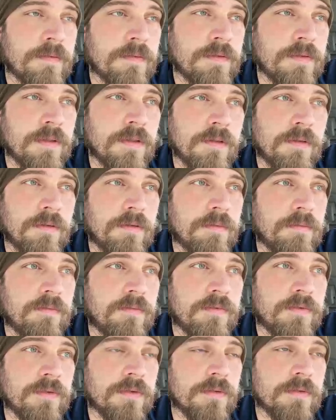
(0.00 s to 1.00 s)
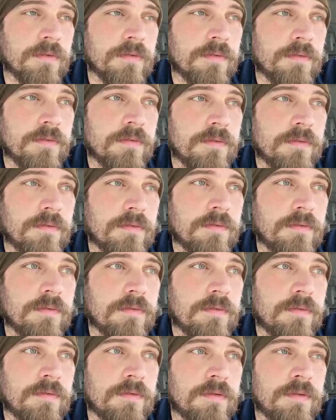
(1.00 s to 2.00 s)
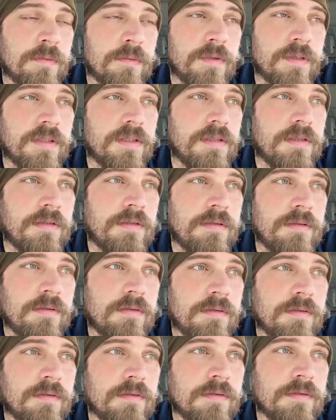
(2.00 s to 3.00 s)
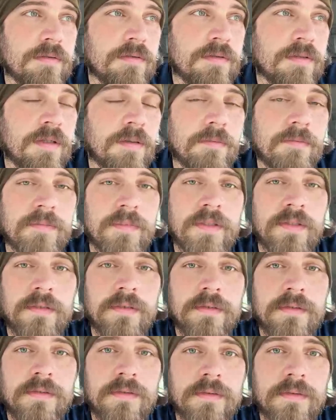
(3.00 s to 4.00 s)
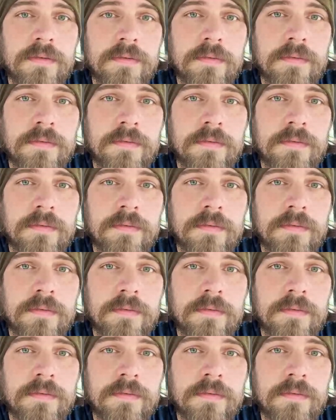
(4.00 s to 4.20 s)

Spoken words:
Known him for 20 something years.